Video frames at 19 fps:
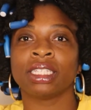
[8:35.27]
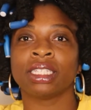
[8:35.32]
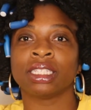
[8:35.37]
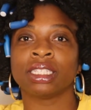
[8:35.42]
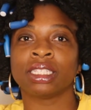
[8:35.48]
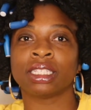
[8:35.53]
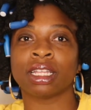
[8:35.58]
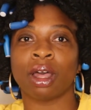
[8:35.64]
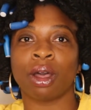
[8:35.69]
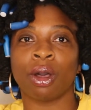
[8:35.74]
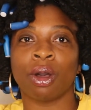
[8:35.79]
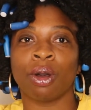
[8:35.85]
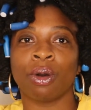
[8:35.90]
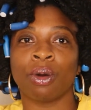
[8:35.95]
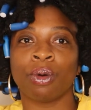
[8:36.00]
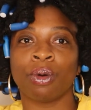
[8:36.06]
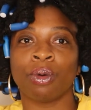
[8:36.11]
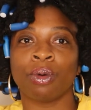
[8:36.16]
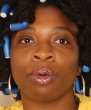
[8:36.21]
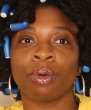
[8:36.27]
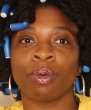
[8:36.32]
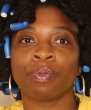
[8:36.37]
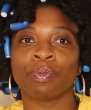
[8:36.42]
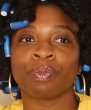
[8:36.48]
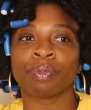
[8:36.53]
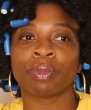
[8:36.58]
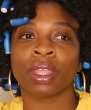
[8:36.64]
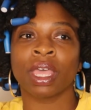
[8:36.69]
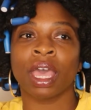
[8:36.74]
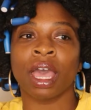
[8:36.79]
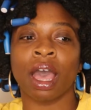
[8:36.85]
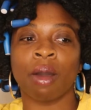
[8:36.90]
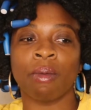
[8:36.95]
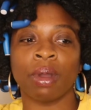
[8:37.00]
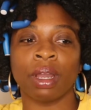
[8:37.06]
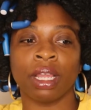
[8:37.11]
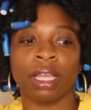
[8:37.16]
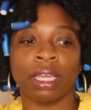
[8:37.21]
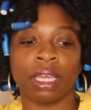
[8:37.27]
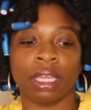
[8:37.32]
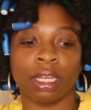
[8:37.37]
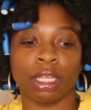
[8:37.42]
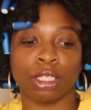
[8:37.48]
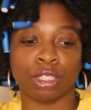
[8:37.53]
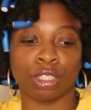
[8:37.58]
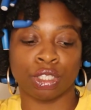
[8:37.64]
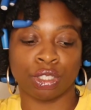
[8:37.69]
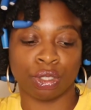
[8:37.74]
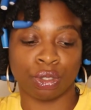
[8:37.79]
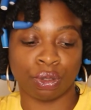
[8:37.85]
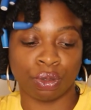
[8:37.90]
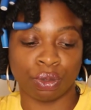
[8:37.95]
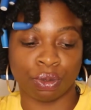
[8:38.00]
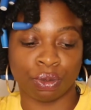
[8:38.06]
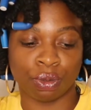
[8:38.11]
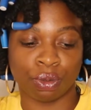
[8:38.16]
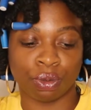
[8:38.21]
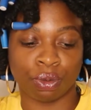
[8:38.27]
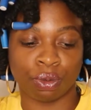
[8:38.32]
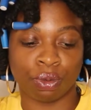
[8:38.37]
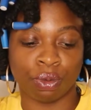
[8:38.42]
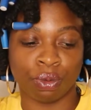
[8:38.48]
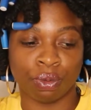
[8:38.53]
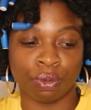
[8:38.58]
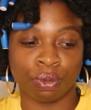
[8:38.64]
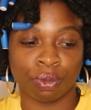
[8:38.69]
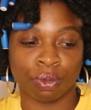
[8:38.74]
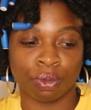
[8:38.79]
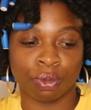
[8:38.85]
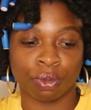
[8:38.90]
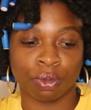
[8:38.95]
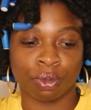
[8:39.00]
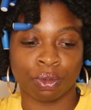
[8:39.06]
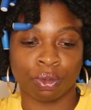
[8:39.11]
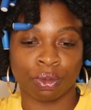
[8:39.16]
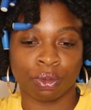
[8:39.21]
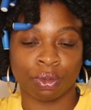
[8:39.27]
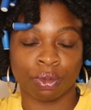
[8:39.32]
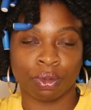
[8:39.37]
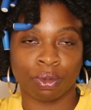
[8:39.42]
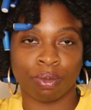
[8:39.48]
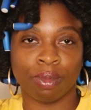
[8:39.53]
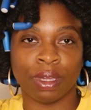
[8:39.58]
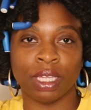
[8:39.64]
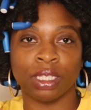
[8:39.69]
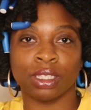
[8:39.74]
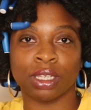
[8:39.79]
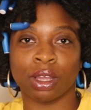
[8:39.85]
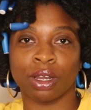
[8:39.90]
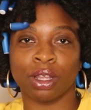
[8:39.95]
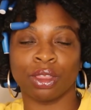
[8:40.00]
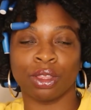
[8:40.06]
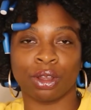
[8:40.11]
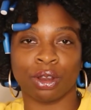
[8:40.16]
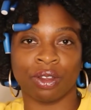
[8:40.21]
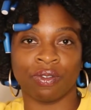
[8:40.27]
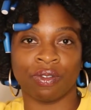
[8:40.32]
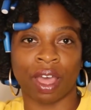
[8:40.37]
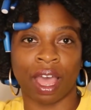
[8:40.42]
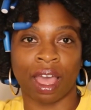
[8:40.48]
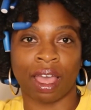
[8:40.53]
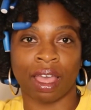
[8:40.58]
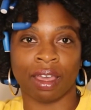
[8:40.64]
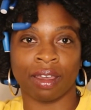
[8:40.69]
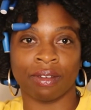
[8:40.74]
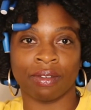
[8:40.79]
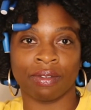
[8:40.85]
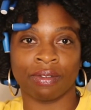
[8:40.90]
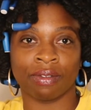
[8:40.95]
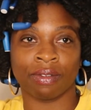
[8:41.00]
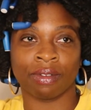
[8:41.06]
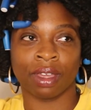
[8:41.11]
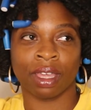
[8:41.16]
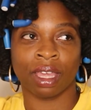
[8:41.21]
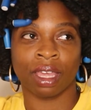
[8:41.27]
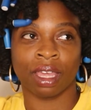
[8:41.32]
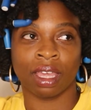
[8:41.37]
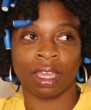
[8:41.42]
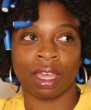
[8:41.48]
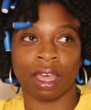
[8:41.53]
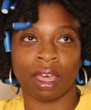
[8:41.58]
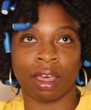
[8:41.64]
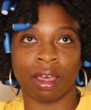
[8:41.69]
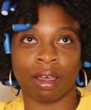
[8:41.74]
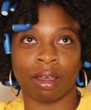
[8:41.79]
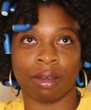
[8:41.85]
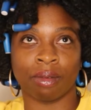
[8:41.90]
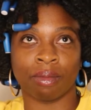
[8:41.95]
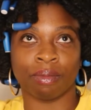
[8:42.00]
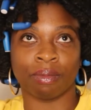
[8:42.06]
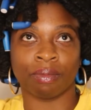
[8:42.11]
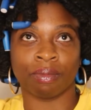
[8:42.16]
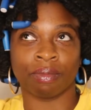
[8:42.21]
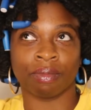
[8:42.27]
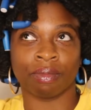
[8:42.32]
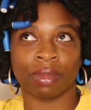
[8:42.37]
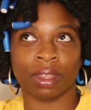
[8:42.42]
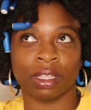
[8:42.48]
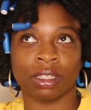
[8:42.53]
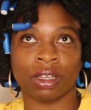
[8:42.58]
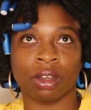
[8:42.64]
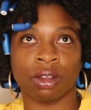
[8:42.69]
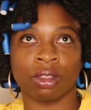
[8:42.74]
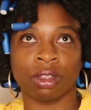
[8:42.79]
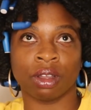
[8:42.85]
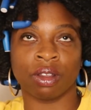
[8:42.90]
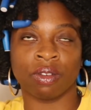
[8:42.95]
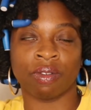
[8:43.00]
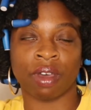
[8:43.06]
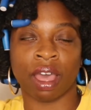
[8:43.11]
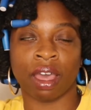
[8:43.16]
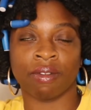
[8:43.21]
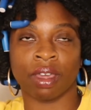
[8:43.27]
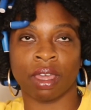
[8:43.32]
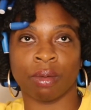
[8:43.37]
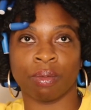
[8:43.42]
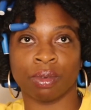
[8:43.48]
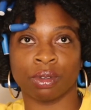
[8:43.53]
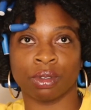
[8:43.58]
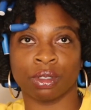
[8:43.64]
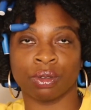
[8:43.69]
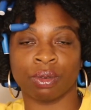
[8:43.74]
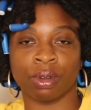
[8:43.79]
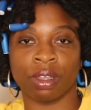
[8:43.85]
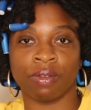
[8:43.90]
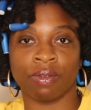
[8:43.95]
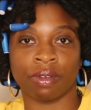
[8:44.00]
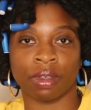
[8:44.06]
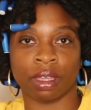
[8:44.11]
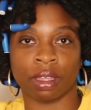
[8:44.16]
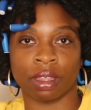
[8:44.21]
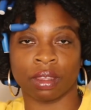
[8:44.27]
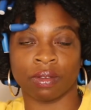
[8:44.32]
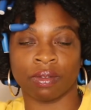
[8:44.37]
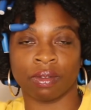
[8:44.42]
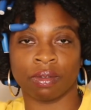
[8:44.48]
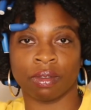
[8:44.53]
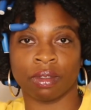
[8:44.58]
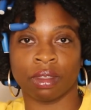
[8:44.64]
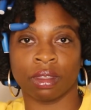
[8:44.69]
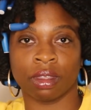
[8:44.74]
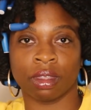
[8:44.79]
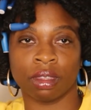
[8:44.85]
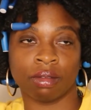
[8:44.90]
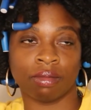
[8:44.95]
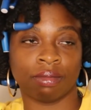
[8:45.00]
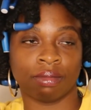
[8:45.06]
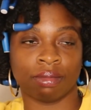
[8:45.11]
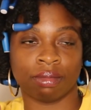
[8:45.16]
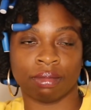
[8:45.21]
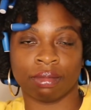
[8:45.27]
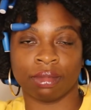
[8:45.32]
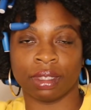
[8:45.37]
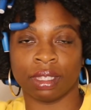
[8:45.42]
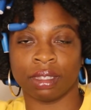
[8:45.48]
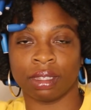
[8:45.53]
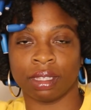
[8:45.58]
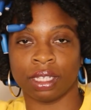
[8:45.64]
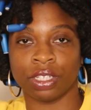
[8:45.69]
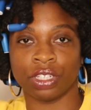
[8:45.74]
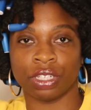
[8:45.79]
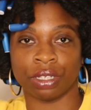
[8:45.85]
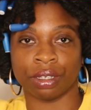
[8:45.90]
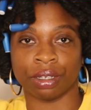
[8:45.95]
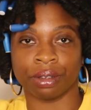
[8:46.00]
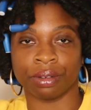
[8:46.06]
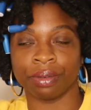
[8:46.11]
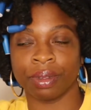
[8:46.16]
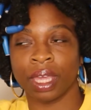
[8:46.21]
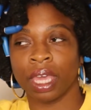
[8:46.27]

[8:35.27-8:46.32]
So I want to get into me turning 35, turned 35 April 25th of this year.